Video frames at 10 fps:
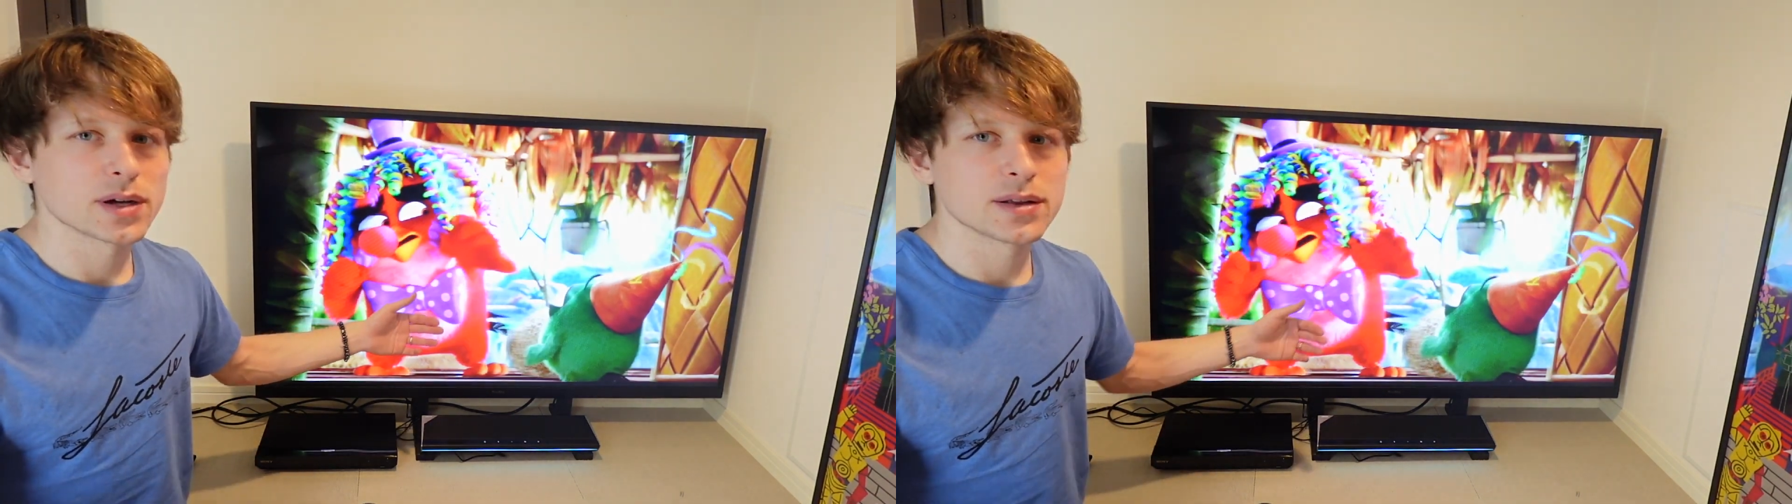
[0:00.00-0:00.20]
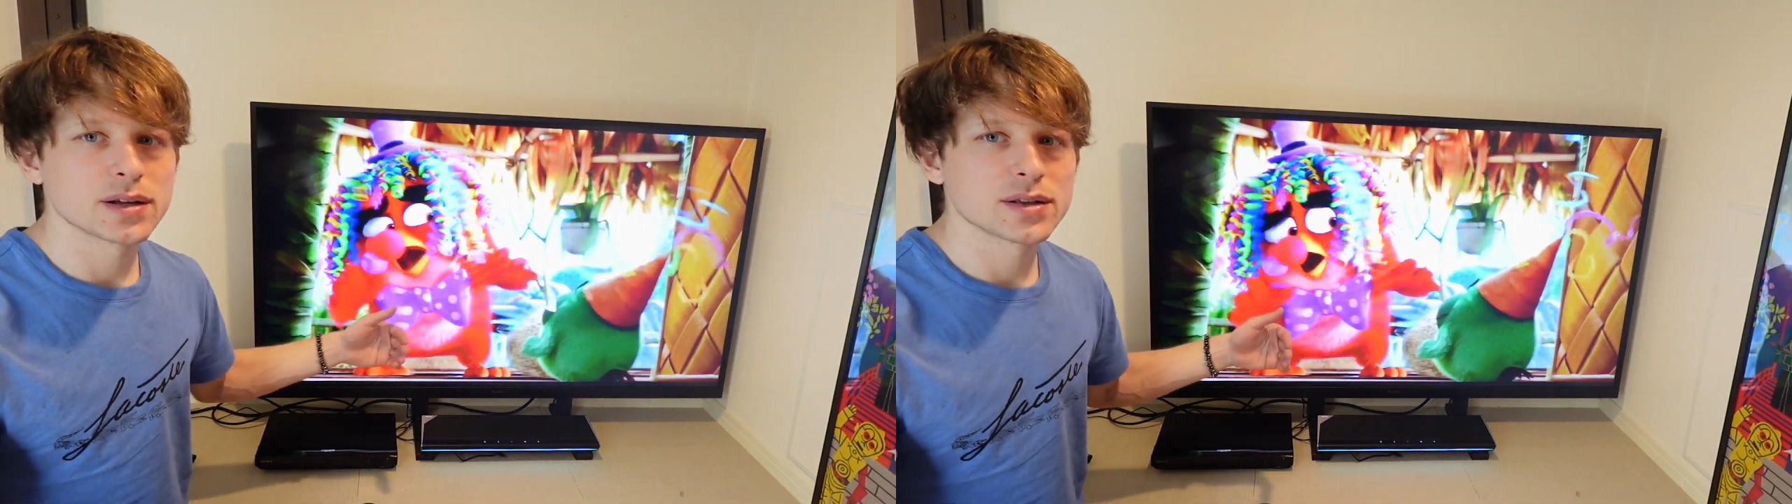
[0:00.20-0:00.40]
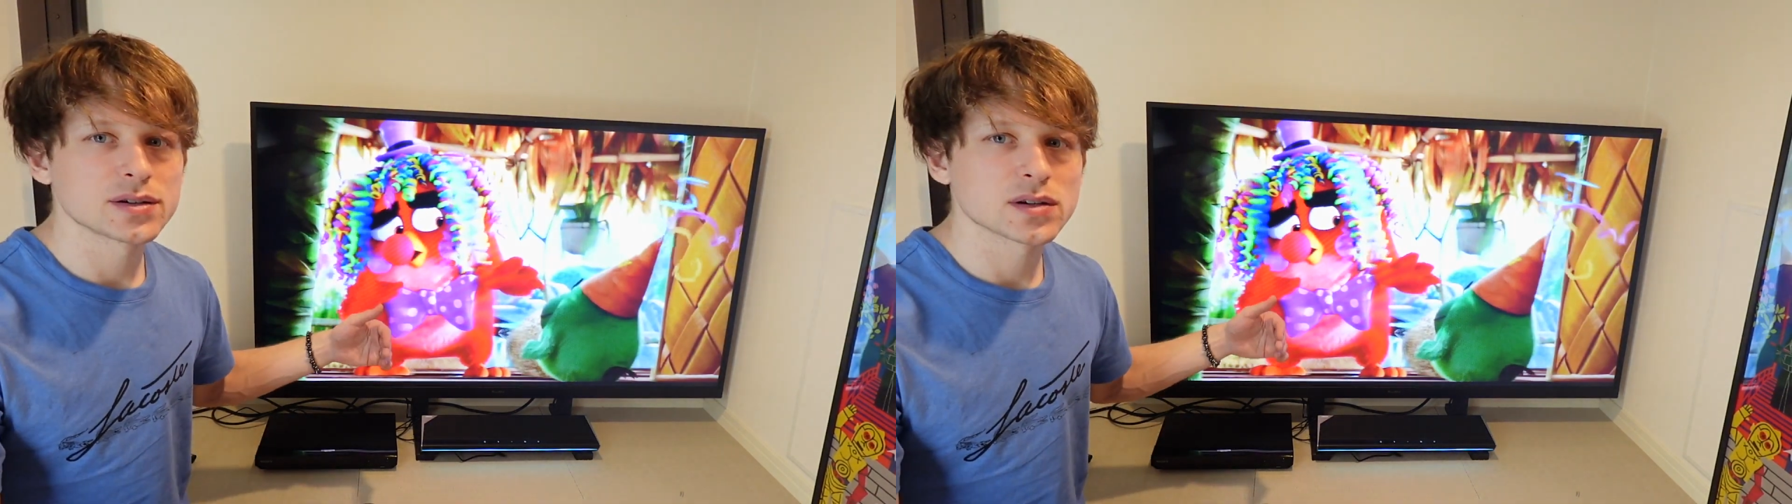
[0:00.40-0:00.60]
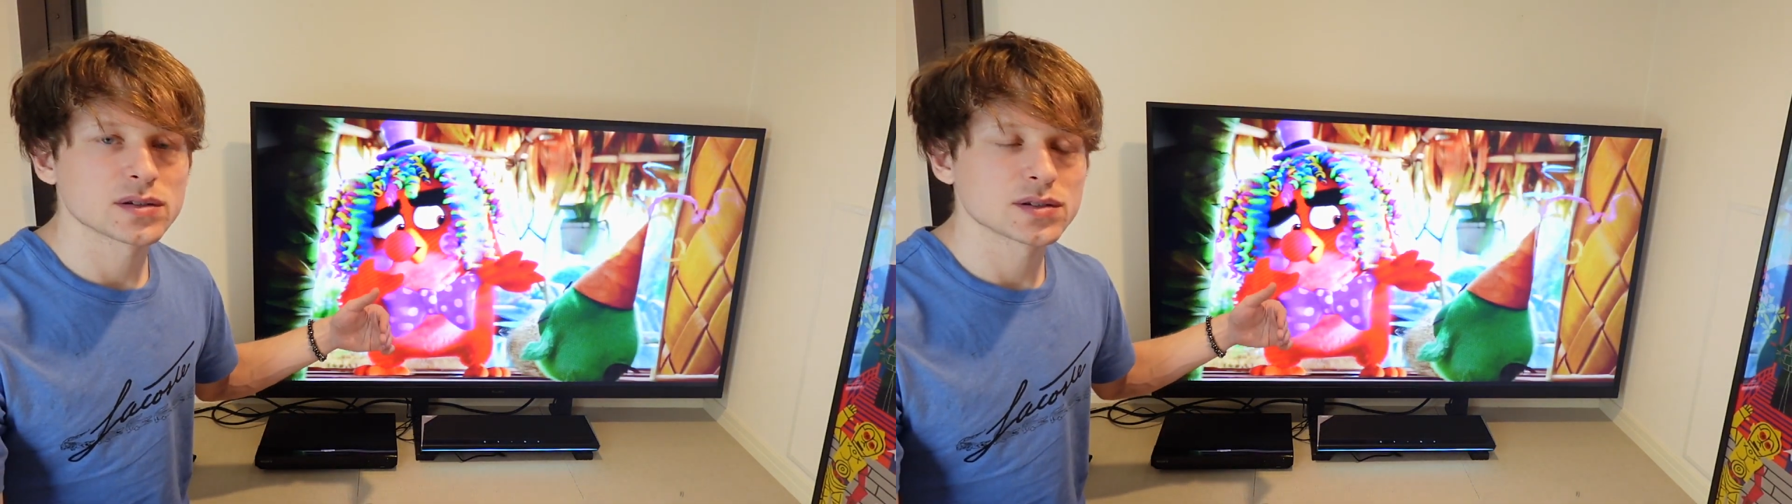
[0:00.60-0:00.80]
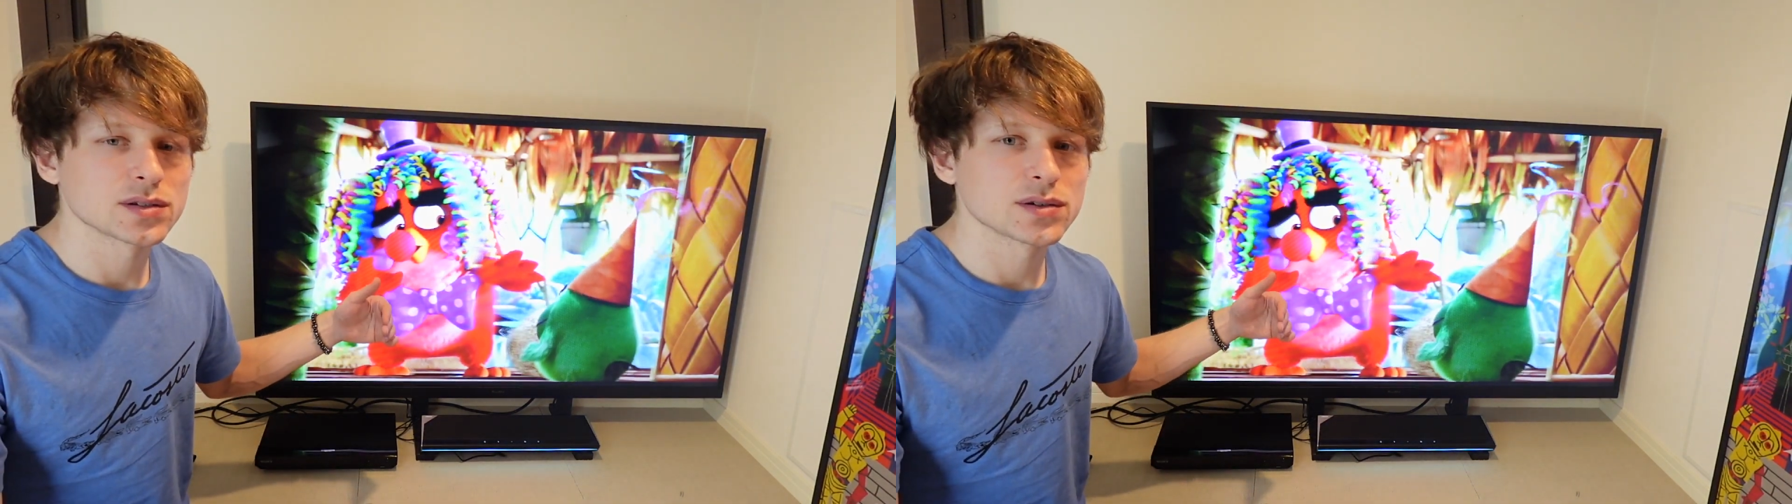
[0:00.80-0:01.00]
and then there's
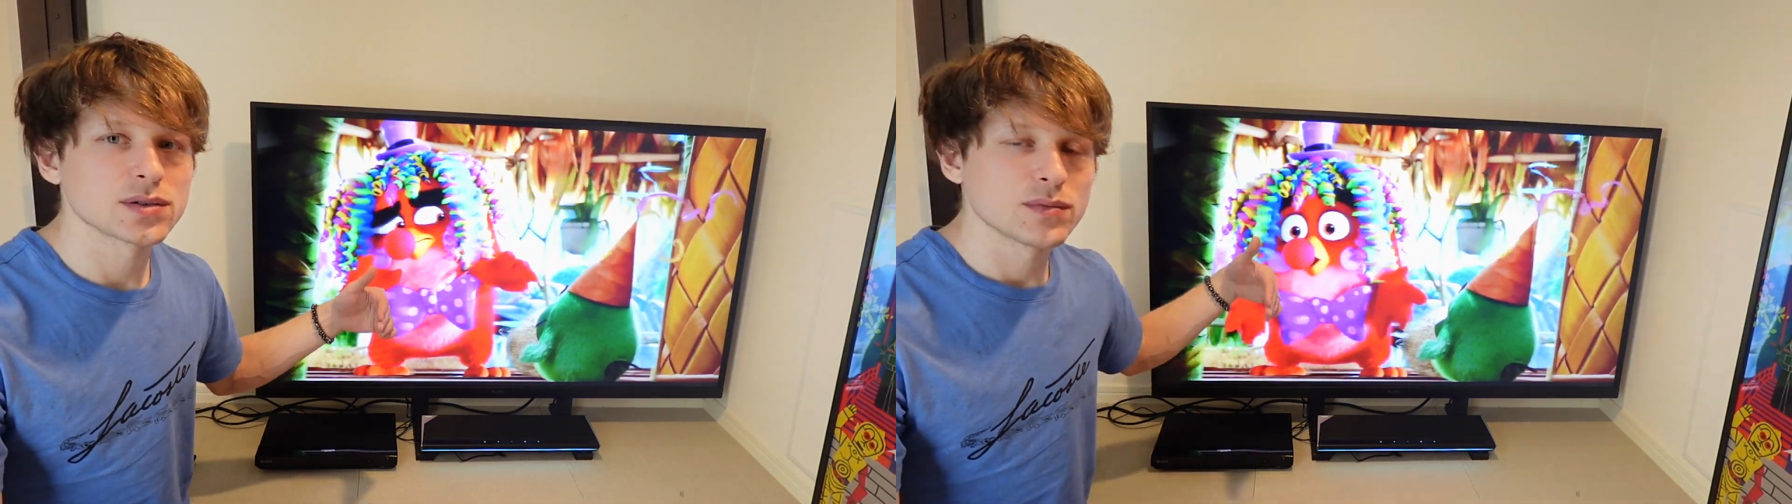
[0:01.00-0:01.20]
also